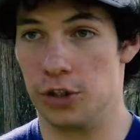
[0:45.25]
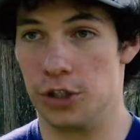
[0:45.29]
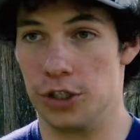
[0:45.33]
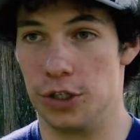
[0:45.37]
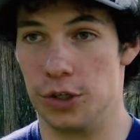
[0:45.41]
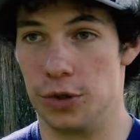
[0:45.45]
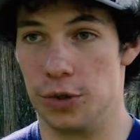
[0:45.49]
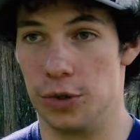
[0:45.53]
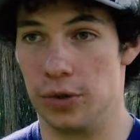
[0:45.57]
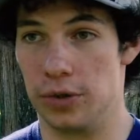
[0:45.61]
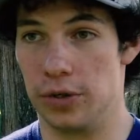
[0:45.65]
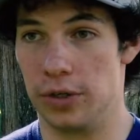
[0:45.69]

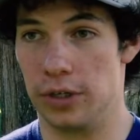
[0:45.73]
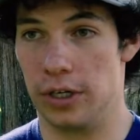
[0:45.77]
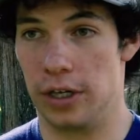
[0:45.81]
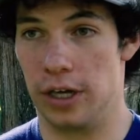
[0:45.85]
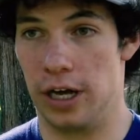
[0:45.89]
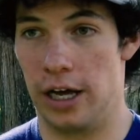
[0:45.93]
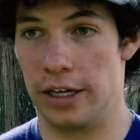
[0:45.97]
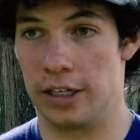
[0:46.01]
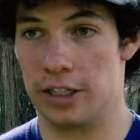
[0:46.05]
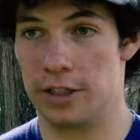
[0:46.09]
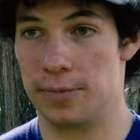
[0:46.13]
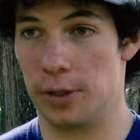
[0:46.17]
shoot
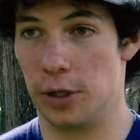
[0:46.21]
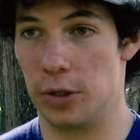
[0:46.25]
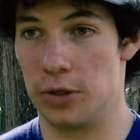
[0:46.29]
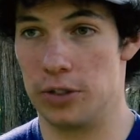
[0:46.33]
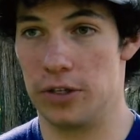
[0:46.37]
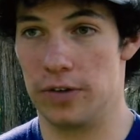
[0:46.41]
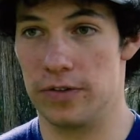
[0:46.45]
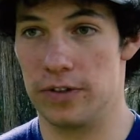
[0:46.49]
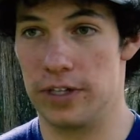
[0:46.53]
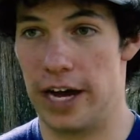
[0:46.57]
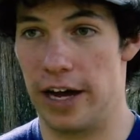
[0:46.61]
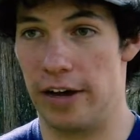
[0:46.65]
uh,
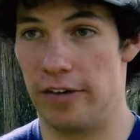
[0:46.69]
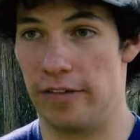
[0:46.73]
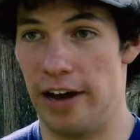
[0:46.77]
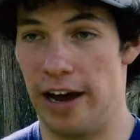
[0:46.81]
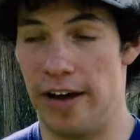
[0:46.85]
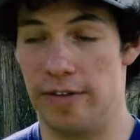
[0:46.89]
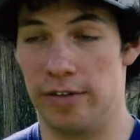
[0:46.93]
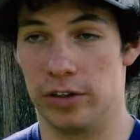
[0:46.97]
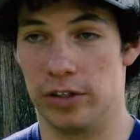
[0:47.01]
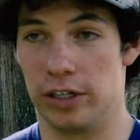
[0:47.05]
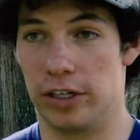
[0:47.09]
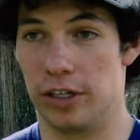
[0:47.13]
explosives out of
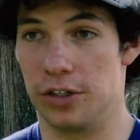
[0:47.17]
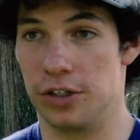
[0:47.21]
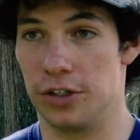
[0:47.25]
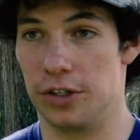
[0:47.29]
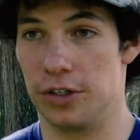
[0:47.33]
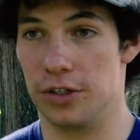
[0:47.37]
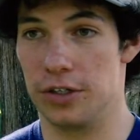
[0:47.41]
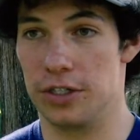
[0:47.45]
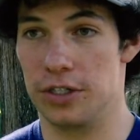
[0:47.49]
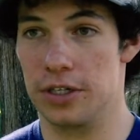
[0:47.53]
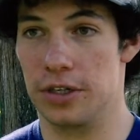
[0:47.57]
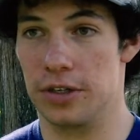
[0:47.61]

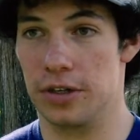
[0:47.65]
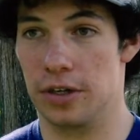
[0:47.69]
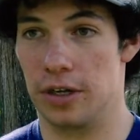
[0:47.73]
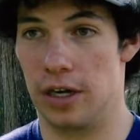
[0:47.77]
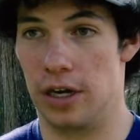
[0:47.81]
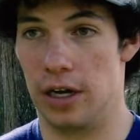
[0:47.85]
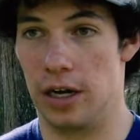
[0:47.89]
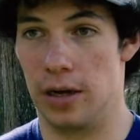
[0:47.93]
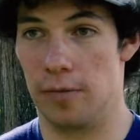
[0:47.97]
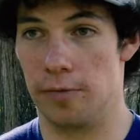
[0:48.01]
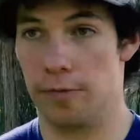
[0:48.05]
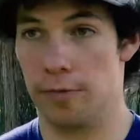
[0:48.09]
avalaunchers
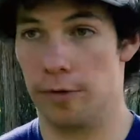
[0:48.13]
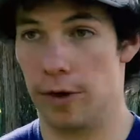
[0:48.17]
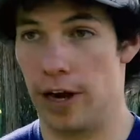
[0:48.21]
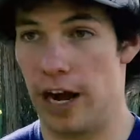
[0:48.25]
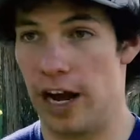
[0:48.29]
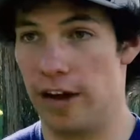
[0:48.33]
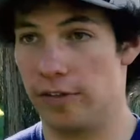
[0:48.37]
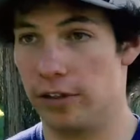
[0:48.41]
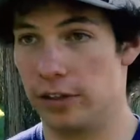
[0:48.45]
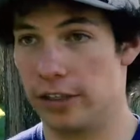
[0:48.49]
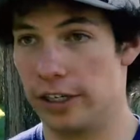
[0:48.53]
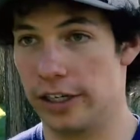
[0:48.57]
um, for
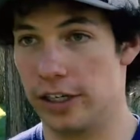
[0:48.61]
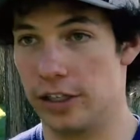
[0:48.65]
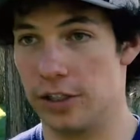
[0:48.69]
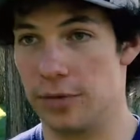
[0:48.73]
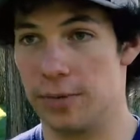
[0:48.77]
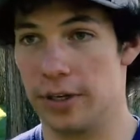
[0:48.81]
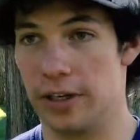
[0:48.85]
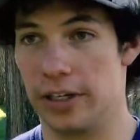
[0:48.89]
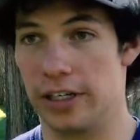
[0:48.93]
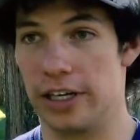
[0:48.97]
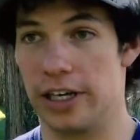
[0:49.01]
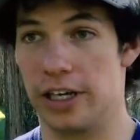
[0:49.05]
avalanche
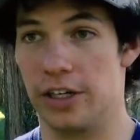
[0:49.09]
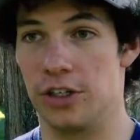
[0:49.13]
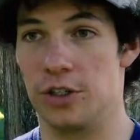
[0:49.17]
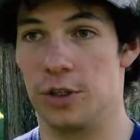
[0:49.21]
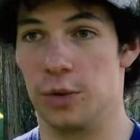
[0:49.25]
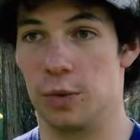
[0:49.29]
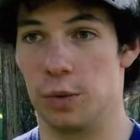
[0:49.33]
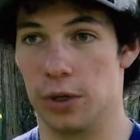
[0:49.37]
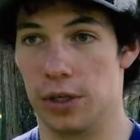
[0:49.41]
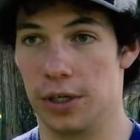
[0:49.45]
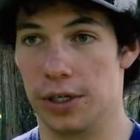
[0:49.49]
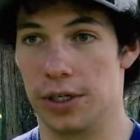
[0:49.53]

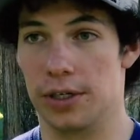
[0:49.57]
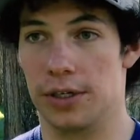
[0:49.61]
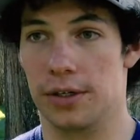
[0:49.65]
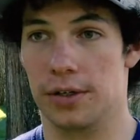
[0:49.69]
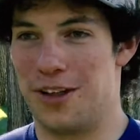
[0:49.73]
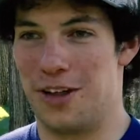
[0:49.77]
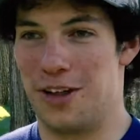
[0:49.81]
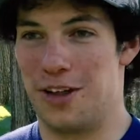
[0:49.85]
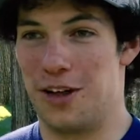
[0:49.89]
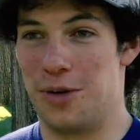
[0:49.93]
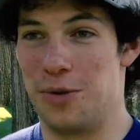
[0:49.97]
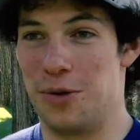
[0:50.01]
mitigation work.
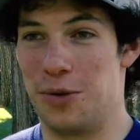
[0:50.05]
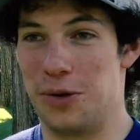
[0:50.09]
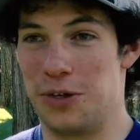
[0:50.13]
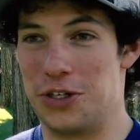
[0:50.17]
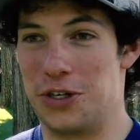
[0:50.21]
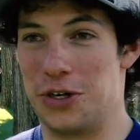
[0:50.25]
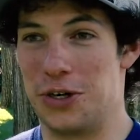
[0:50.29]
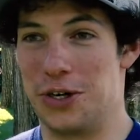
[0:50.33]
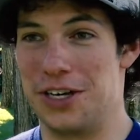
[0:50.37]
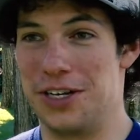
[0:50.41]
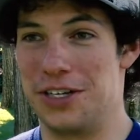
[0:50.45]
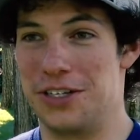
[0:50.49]
I'll be
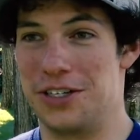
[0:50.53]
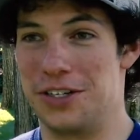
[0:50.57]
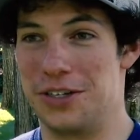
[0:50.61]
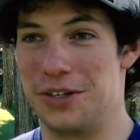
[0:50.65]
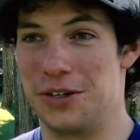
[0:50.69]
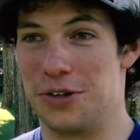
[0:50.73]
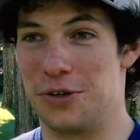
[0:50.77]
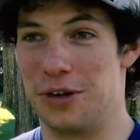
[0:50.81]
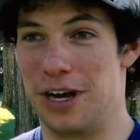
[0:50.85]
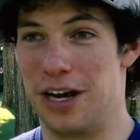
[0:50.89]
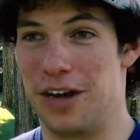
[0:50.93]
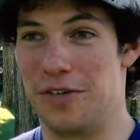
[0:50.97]
returning
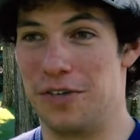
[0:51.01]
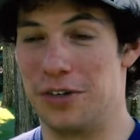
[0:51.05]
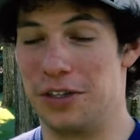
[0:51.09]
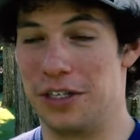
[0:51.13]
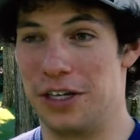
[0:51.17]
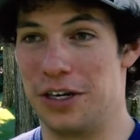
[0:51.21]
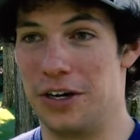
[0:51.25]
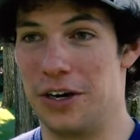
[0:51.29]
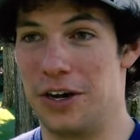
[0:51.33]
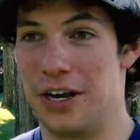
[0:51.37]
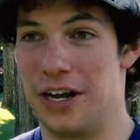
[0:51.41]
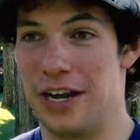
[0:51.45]
to Grandvalira Grand
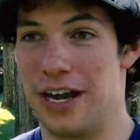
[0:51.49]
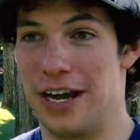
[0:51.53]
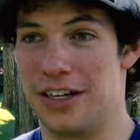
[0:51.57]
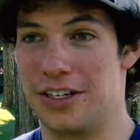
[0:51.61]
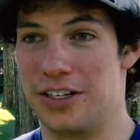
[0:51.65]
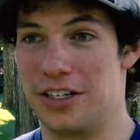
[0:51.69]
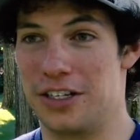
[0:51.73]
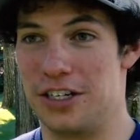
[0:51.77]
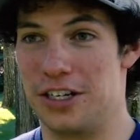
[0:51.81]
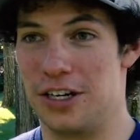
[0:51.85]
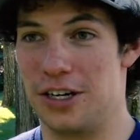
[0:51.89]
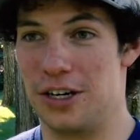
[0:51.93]
Valerian
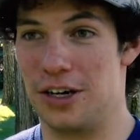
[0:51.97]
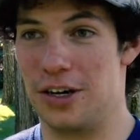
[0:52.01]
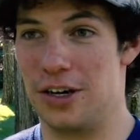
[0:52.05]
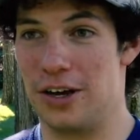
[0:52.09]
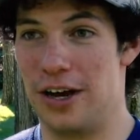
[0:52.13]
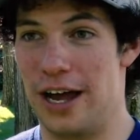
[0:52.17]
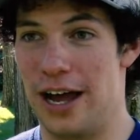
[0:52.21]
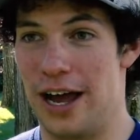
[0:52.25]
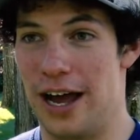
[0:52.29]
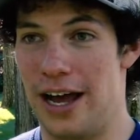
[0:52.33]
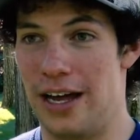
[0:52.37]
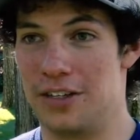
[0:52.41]
next year
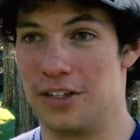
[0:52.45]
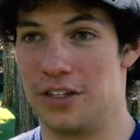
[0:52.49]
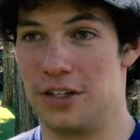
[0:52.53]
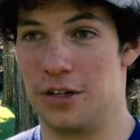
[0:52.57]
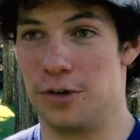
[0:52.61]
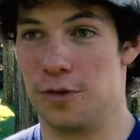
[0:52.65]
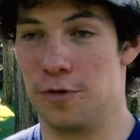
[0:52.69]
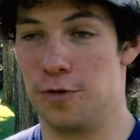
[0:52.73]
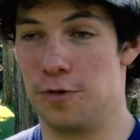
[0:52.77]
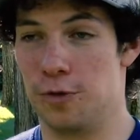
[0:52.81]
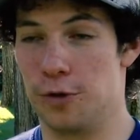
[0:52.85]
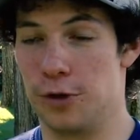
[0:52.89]
as
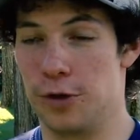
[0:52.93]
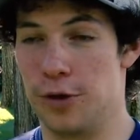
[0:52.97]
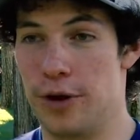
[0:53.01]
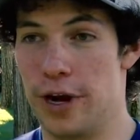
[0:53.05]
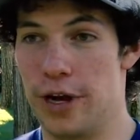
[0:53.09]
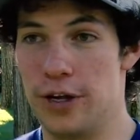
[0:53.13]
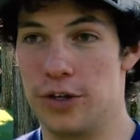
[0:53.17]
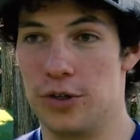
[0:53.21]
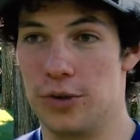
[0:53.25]
their freeride